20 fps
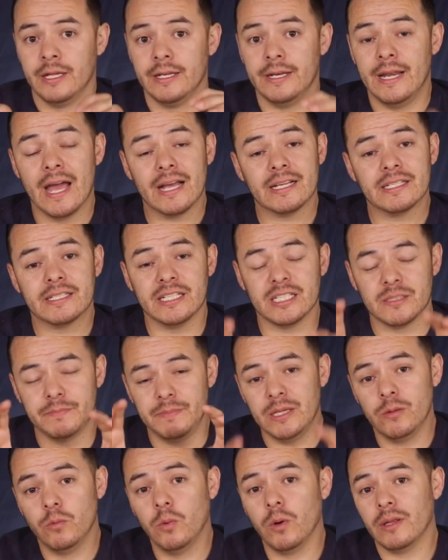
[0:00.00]
Next is
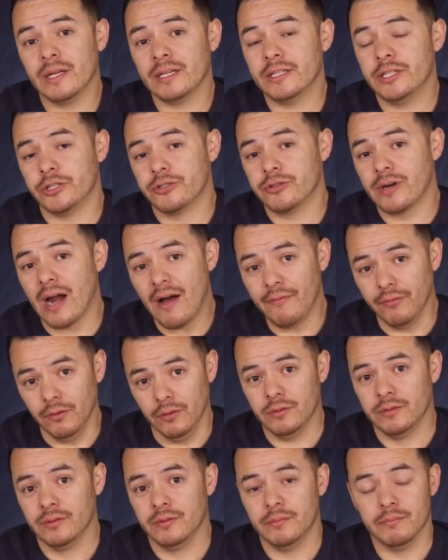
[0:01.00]
be willing to travel.
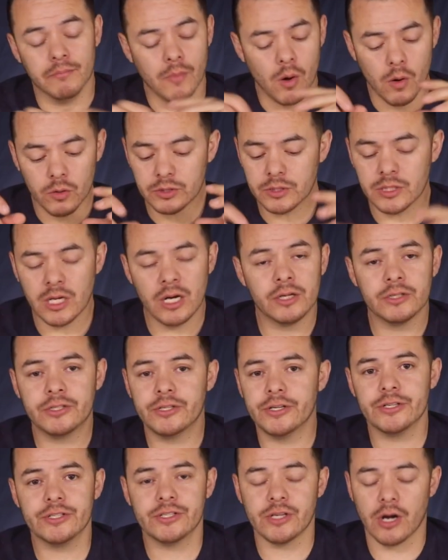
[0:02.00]
Most
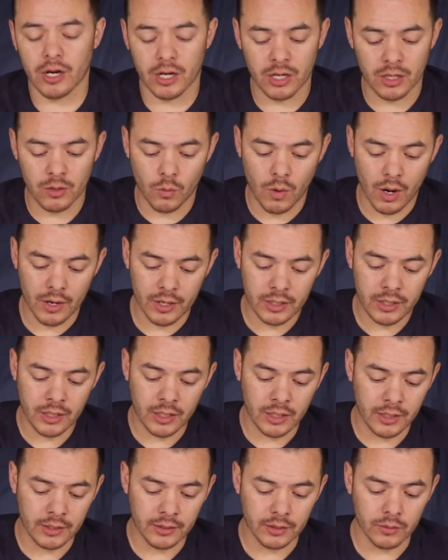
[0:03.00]
hunters are going to want to
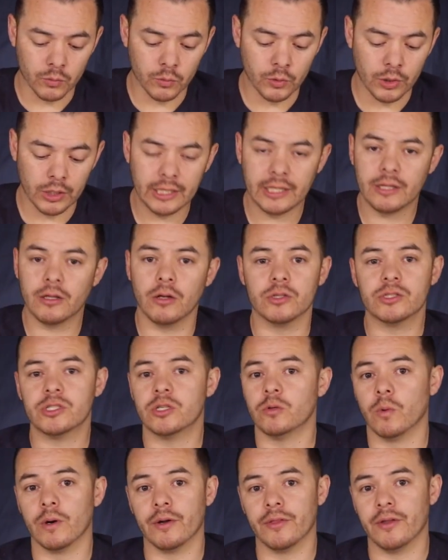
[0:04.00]
hunt really close
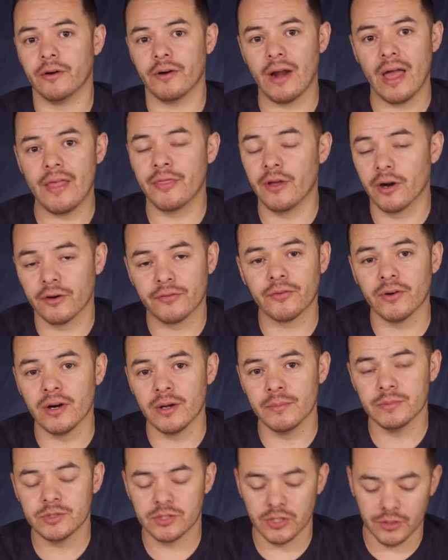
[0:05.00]
to where they're
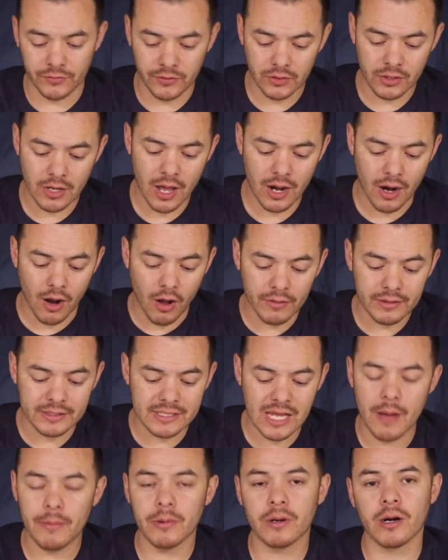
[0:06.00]
from. So if you got all
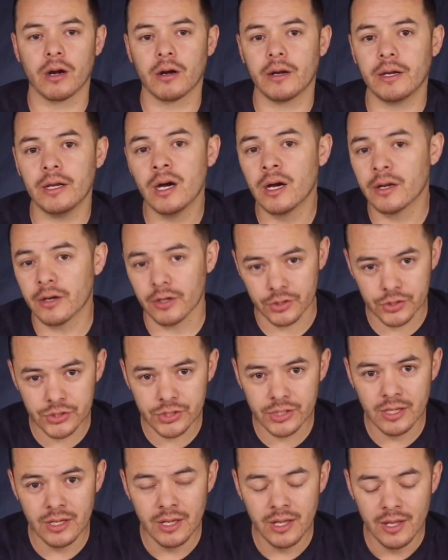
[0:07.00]
these Albuquerque
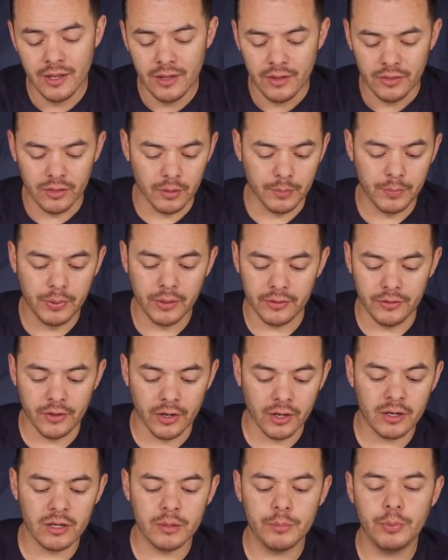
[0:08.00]
hunters, they're
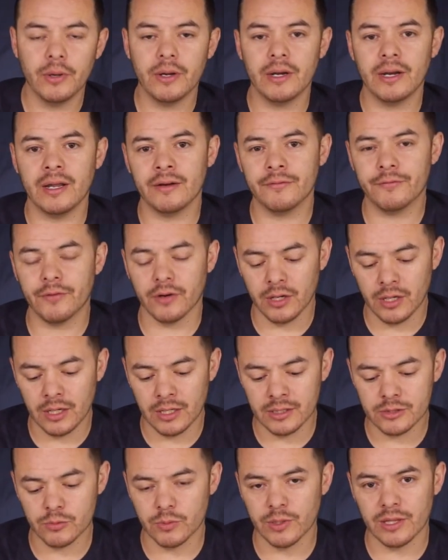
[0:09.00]
going to put in for
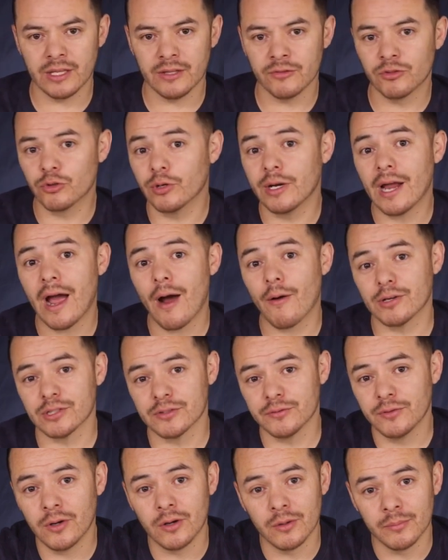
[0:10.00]
hunts within 3 hours
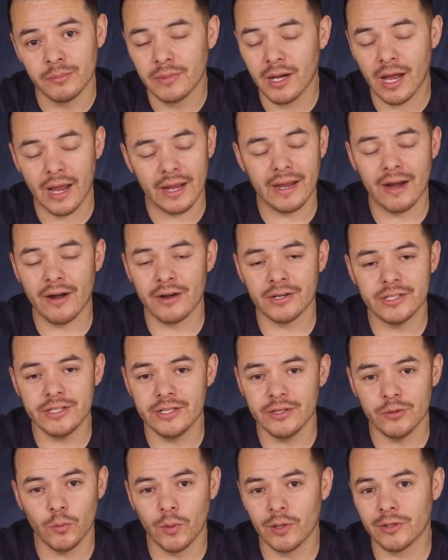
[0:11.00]
of home. I
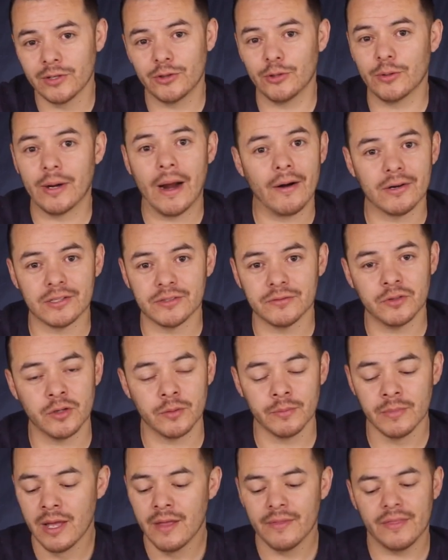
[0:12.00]
guarantee you, 1 to 3 hours of
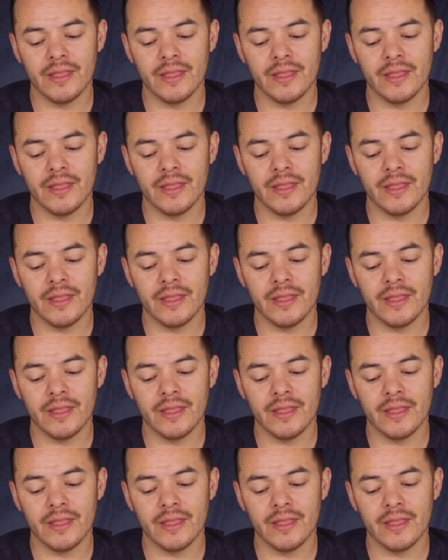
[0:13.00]
home.